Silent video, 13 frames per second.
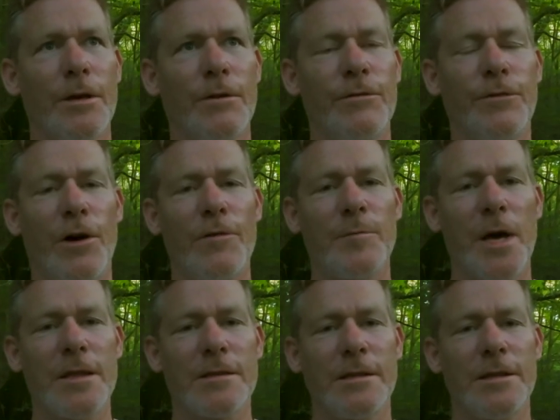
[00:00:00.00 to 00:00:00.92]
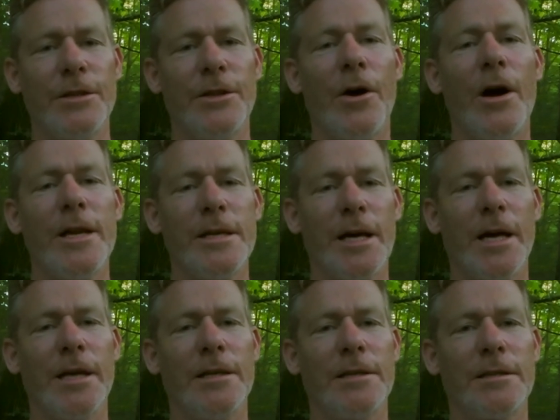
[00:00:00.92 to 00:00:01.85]
5 months and 9
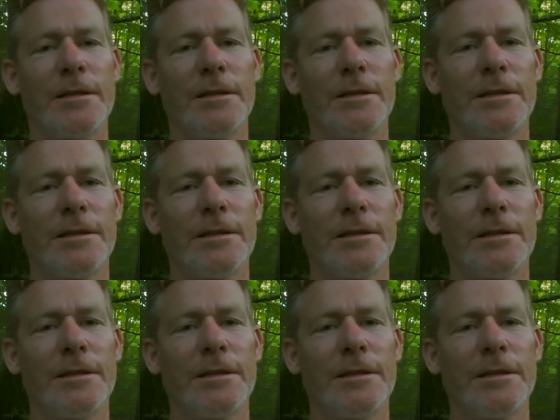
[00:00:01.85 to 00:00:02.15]
days